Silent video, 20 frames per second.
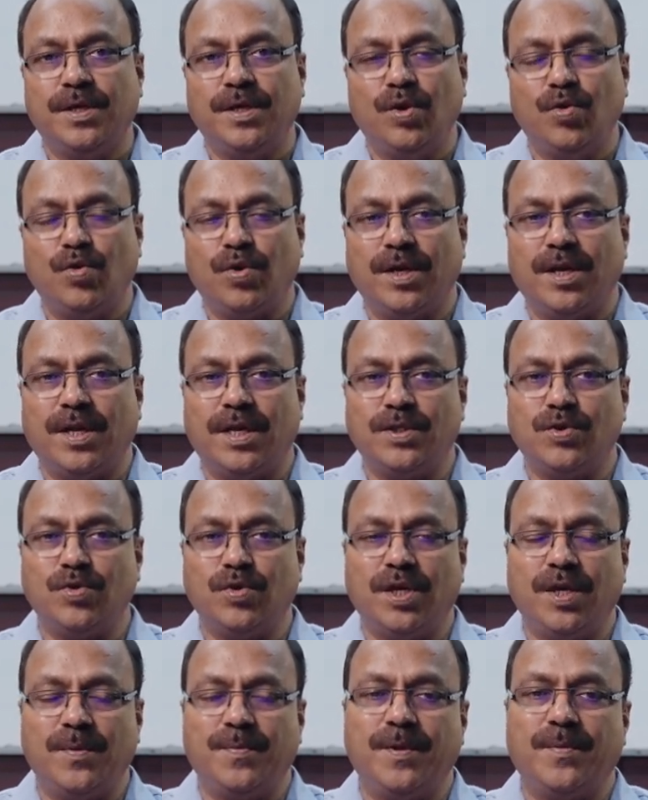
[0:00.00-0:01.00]
you can also
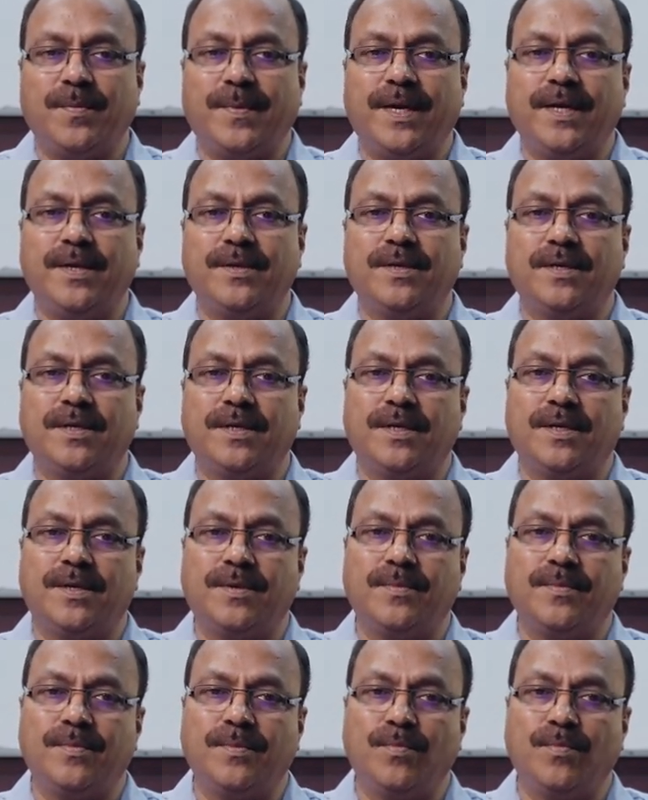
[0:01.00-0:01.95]
keep in mind uh,